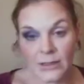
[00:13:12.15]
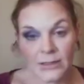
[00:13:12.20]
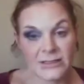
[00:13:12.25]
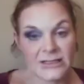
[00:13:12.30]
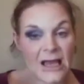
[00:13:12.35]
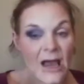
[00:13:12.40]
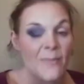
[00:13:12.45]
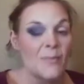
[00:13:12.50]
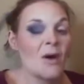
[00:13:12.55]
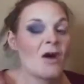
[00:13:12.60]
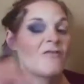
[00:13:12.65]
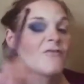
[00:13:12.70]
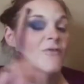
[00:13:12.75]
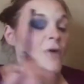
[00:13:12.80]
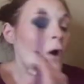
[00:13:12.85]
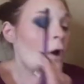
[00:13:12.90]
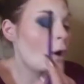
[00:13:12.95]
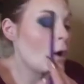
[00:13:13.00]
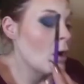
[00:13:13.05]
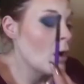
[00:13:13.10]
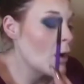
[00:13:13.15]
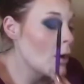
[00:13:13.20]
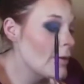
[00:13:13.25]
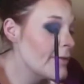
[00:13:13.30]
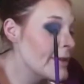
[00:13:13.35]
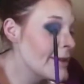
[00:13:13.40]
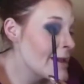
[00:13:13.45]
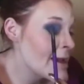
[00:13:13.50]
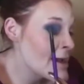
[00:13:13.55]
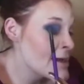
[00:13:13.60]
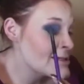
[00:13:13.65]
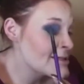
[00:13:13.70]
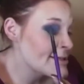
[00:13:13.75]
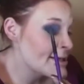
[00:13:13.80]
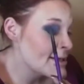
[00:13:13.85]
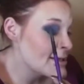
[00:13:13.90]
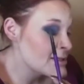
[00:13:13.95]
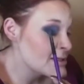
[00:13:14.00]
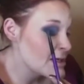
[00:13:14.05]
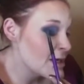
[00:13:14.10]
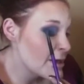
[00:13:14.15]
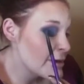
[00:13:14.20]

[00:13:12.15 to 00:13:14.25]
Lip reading: Tap off all the excess,